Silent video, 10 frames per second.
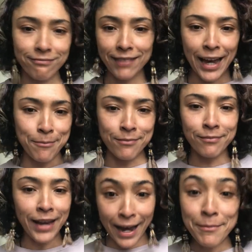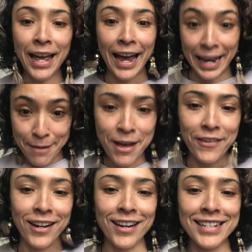I am
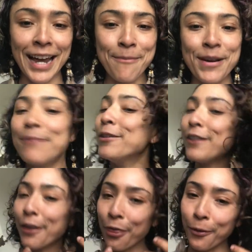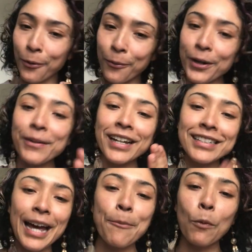having a hard time, but I'm moving through it.
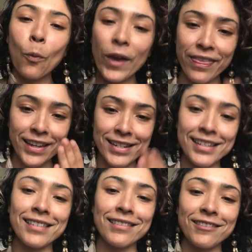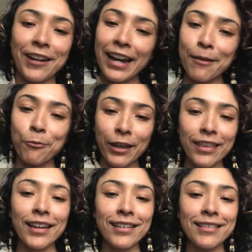I'm with it, right? I'm with
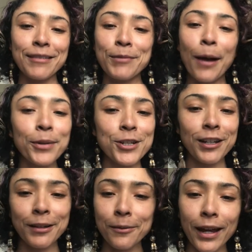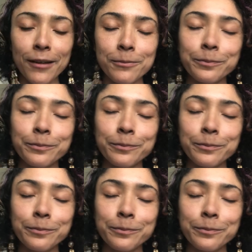it. I'm not pushing it away.